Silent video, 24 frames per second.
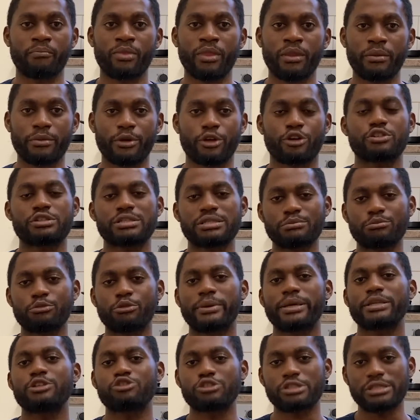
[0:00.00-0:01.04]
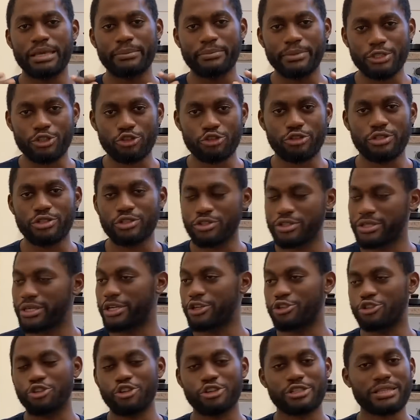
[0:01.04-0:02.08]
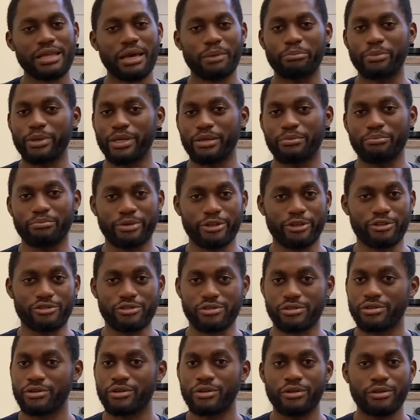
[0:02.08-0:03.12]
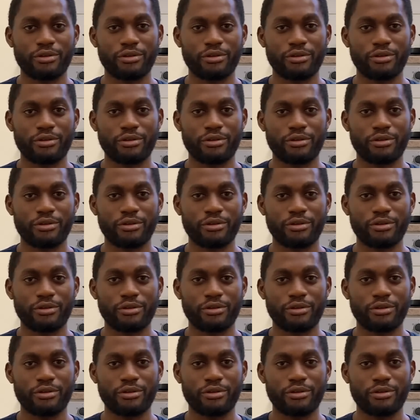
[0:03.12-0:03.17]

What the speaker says: Because the moment you step into the UK, you just start paying bills.